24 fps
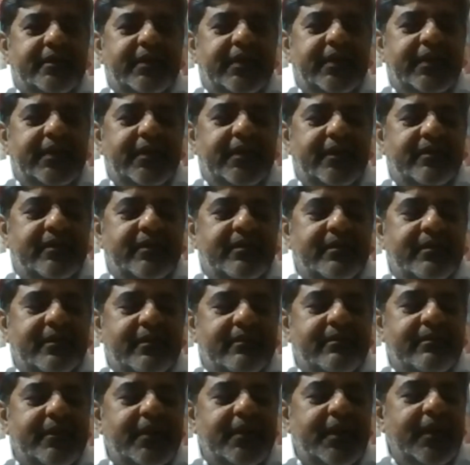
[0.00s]
The
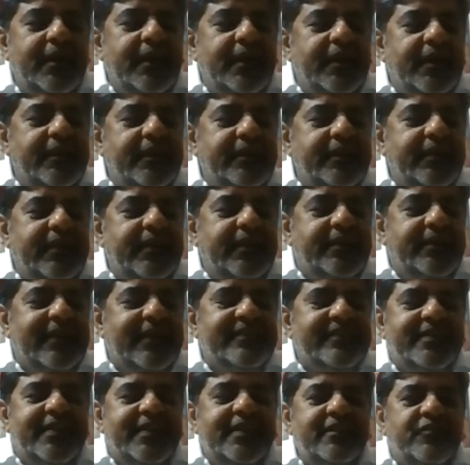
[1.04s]

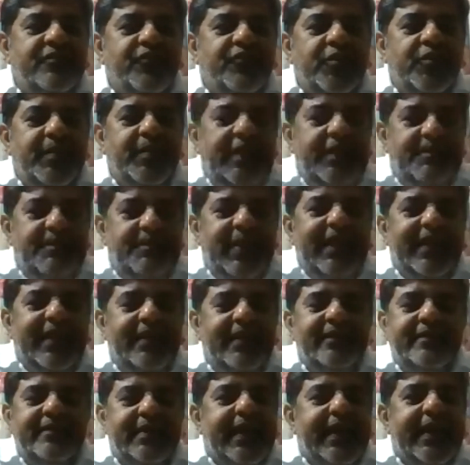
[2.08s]
testings would be in
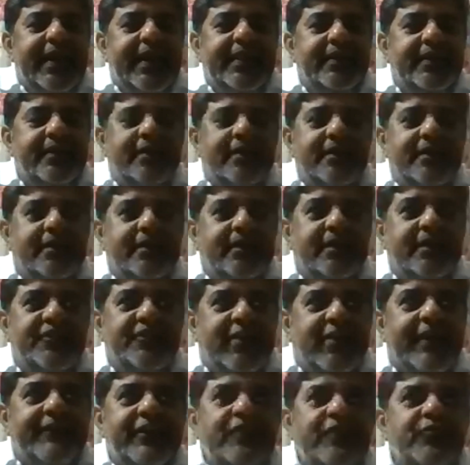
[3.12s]
place, and the
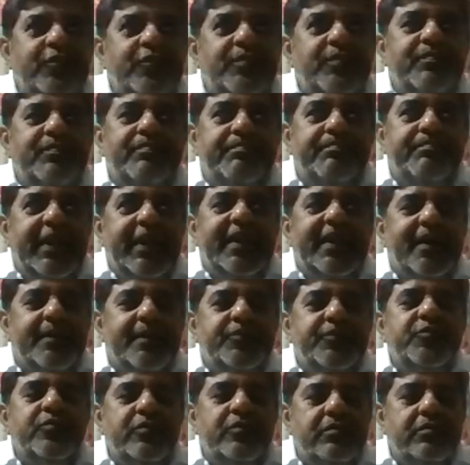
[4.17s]
traffic would pick
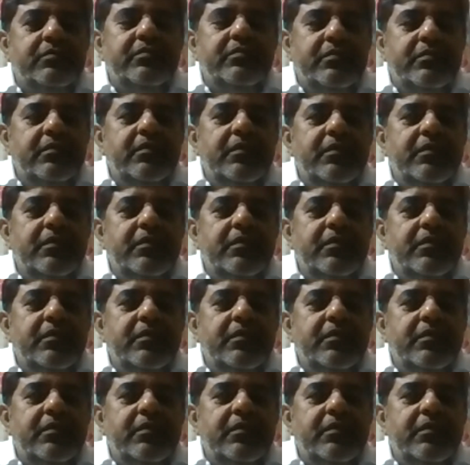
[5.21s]
up to